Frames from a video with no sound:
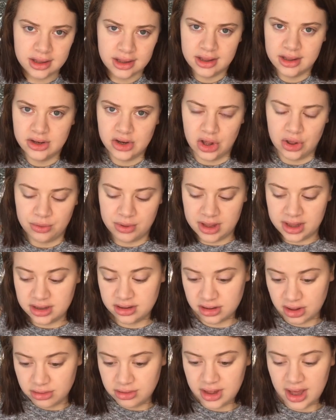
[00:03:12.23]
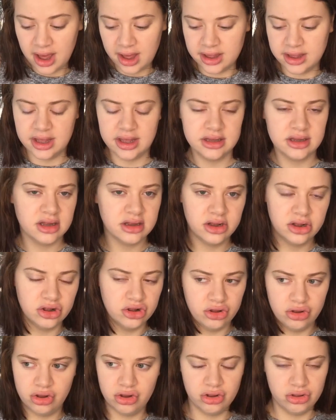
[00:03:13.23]
you know, it's okay. It doesn't
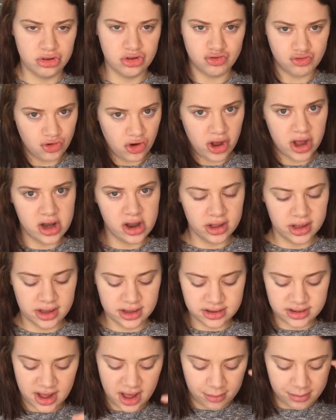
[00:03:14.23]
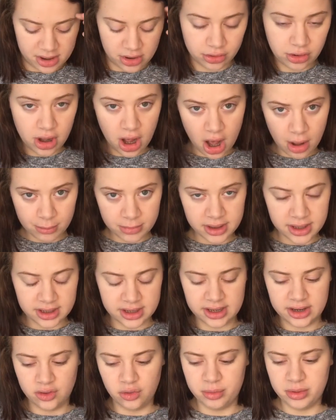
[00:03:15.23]
look dry, like I say. I mean, I'll come in a
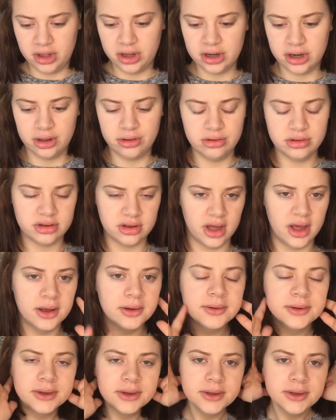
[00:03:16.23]
little bit closer.